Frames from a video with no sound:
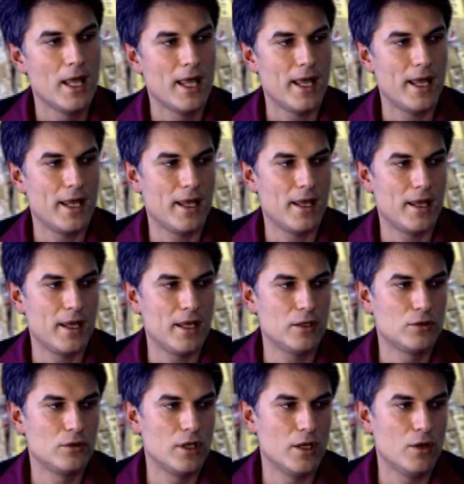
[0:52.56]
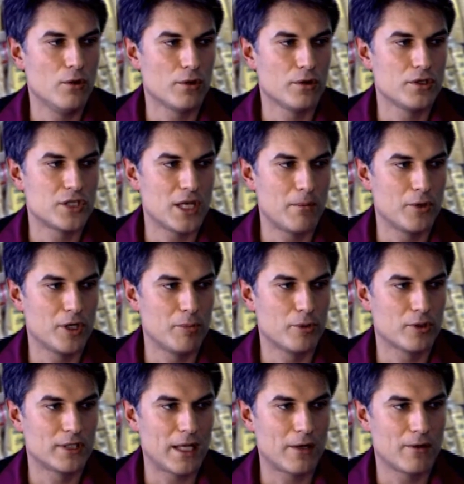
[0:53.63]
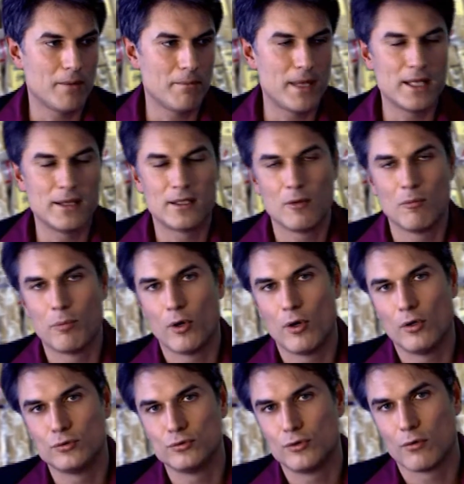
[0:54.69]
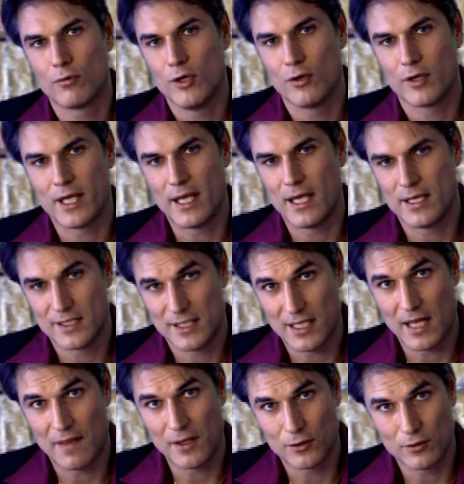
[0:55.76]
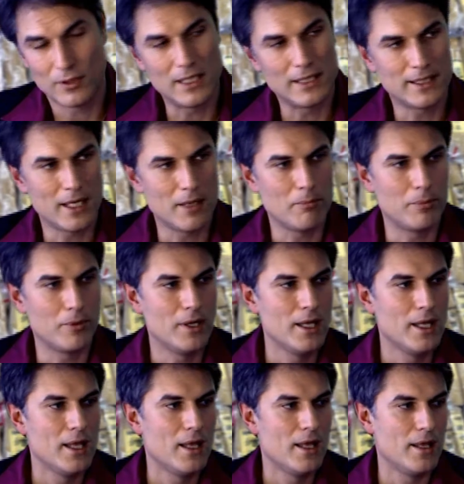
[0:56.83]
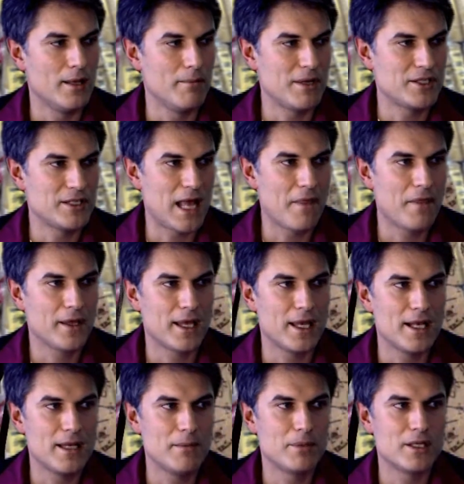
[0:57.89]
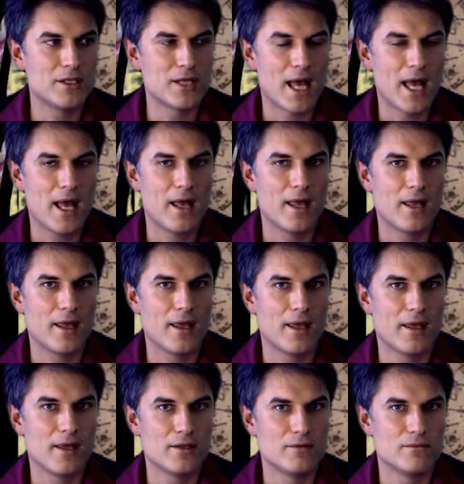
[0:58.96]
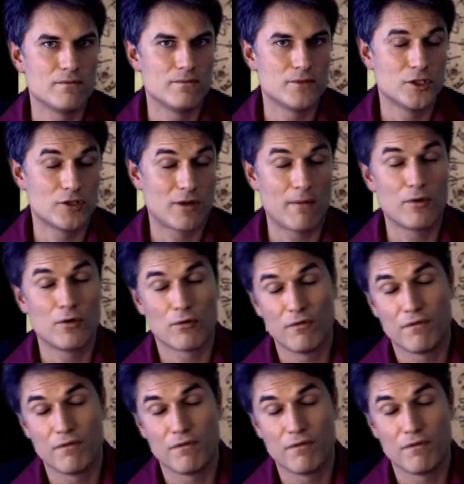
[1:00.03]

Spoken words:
However, this tragic event gave the possibility to Occident to begin knowing this ancient knowledge that created many